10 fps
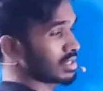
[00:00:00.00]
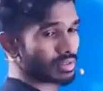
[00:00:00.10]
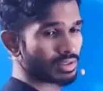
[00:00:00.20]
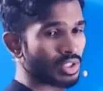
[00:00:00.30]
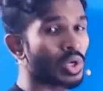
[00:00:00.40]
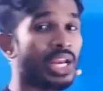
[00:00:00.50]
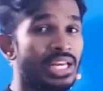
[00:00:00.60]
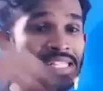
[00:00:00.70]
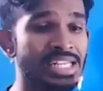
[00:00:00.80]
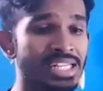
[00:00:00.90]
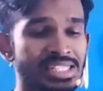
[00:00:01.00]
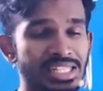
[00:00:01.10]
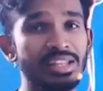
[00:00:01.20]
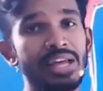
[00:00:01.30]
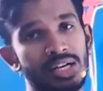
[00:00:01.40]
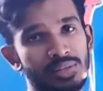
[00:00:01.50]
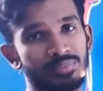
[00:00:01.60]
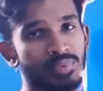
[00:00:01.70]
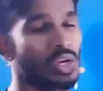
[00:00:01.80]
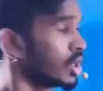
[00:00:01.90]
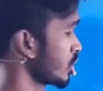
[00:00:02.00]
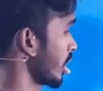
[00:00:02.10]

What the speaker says: You can easily see that. So in